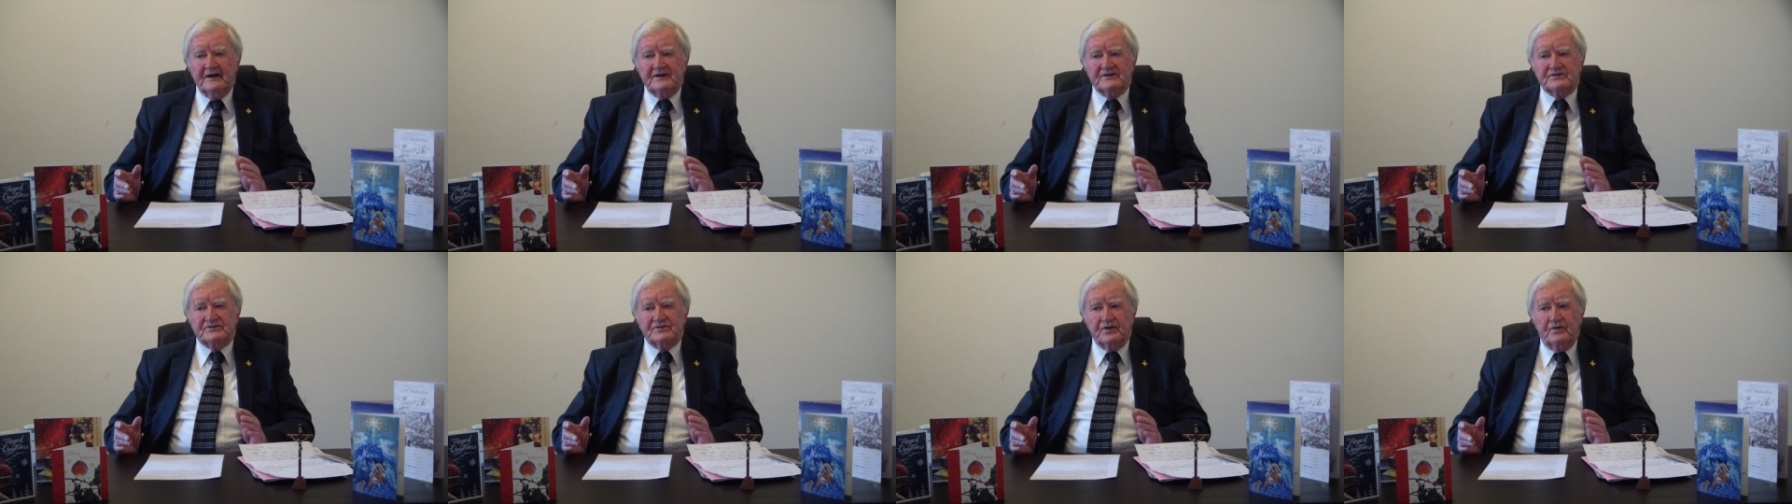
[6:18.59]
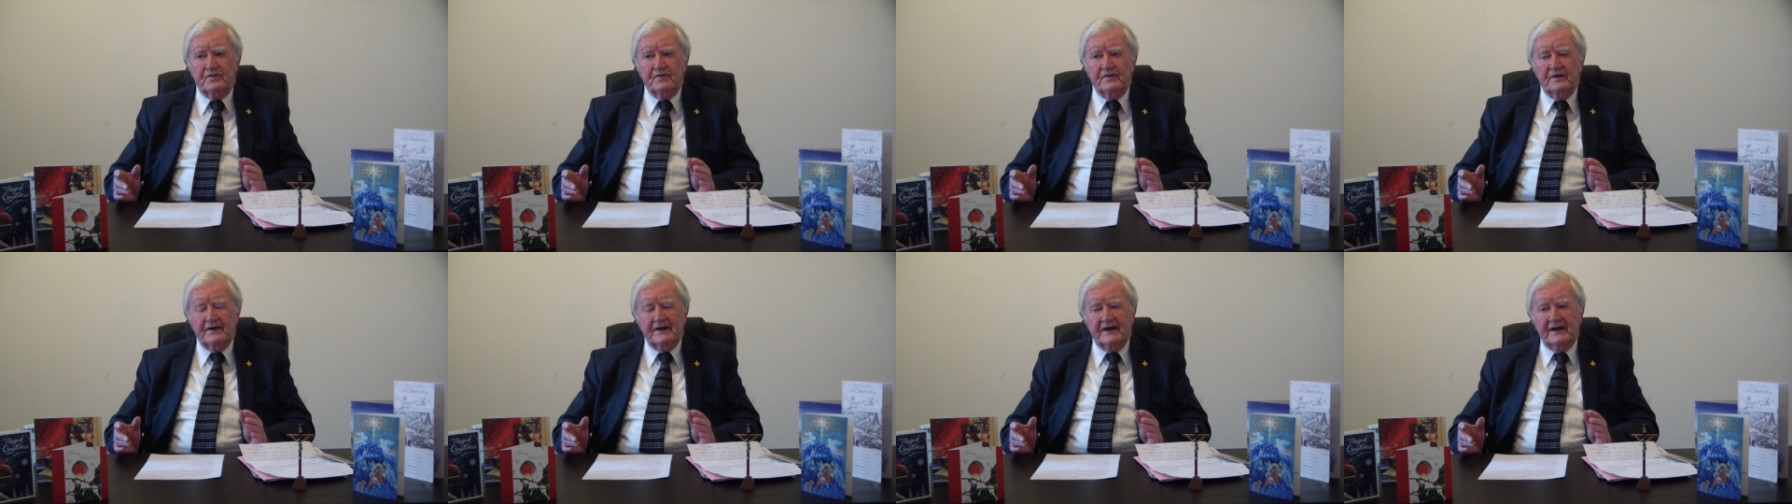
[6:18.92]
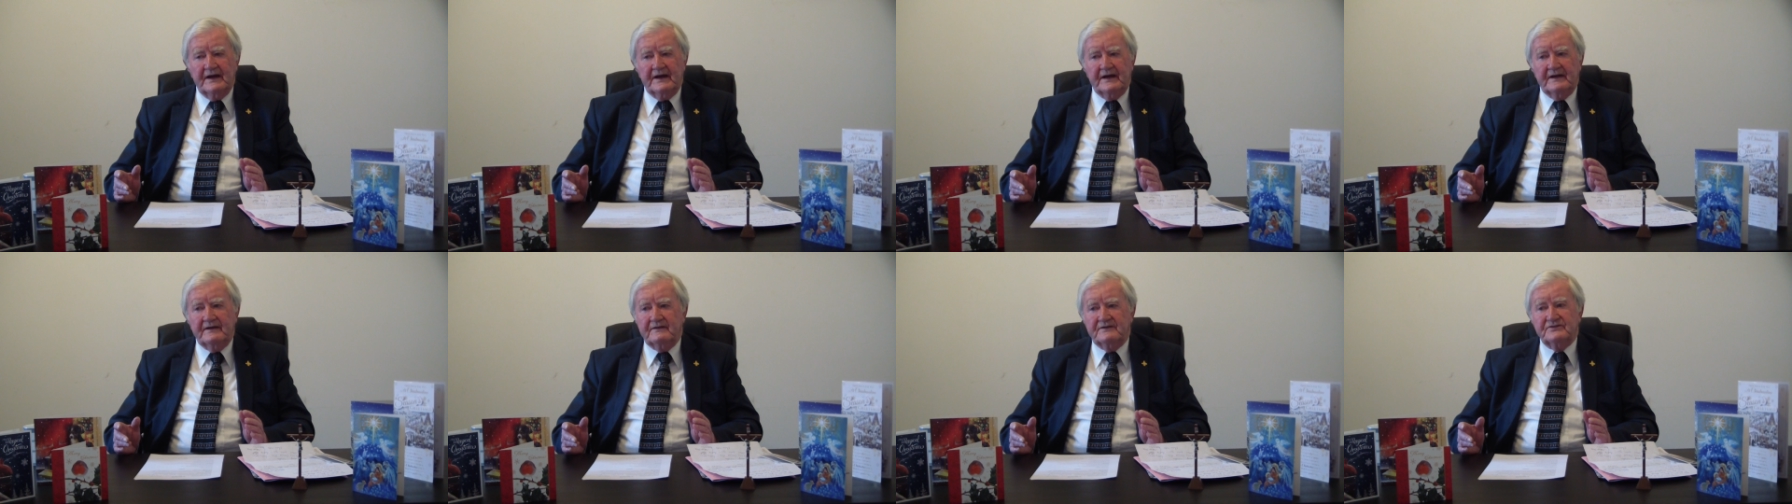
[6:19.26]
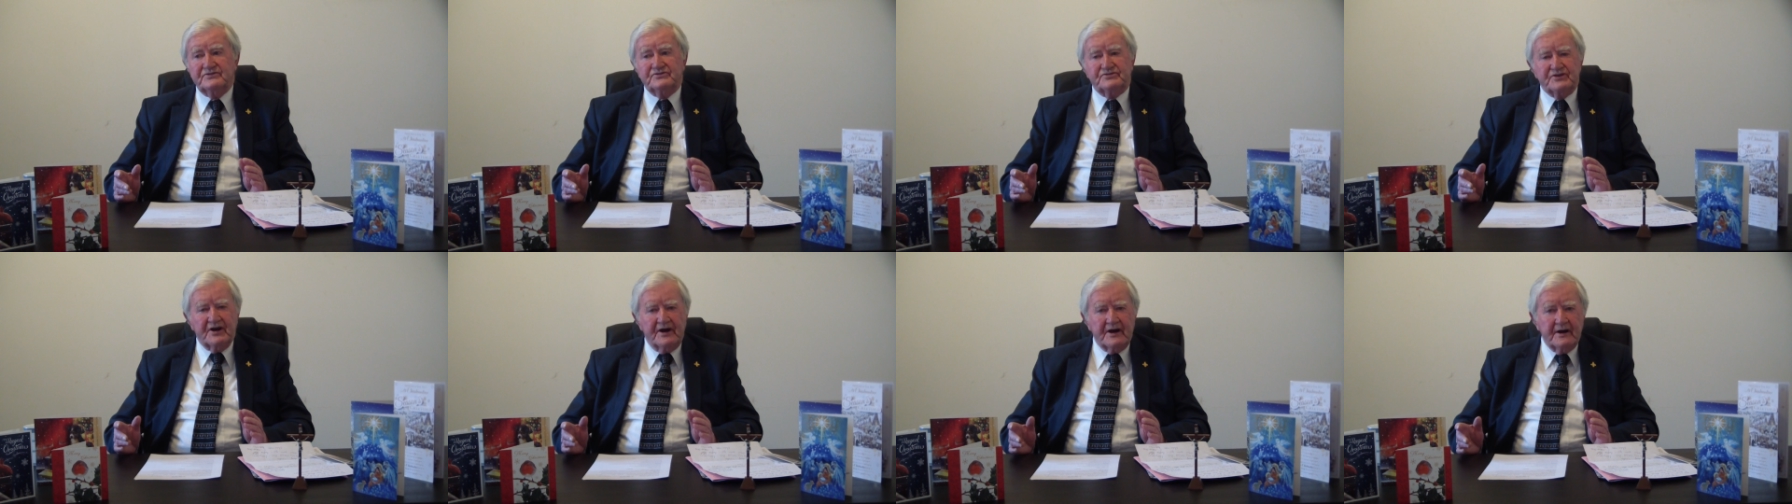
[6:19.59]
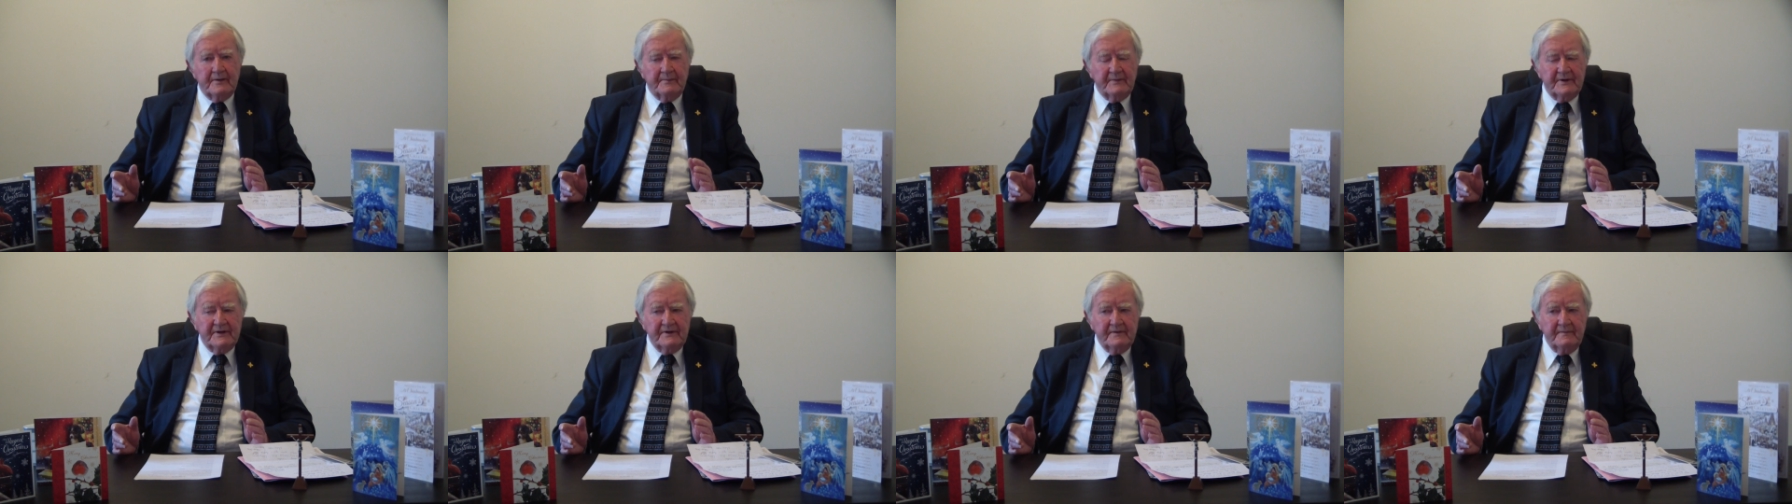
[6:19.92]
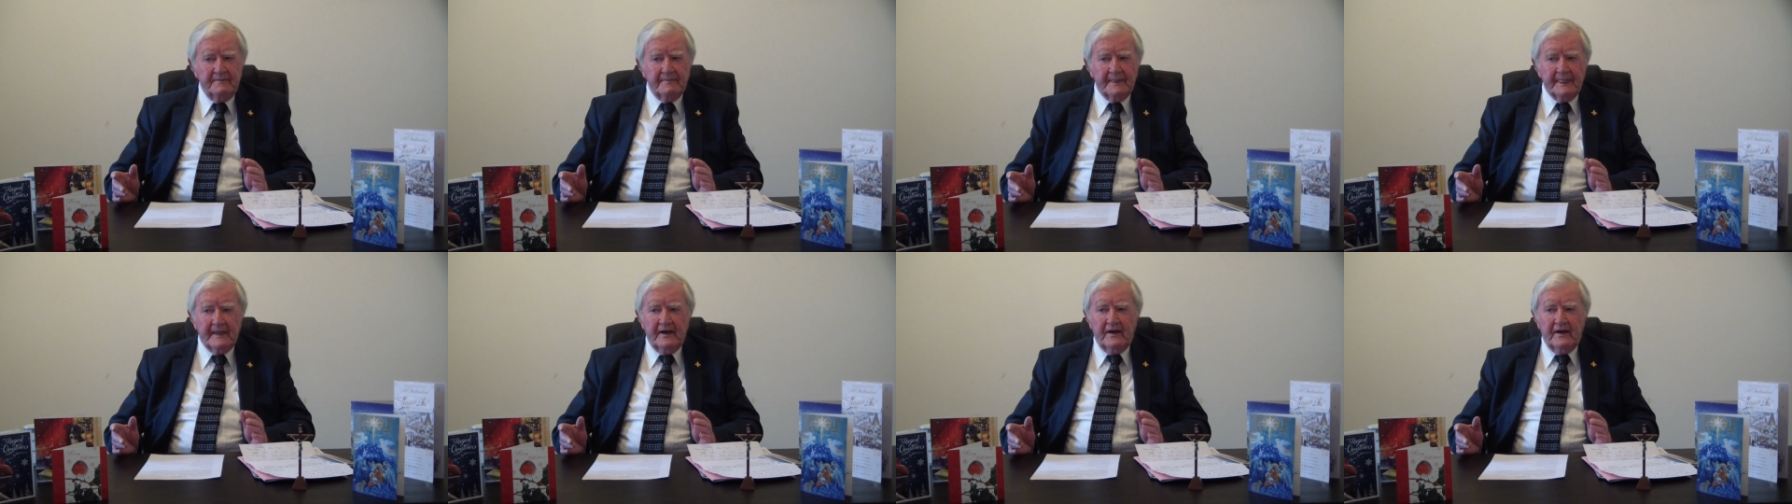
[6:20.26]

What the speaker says: sung in German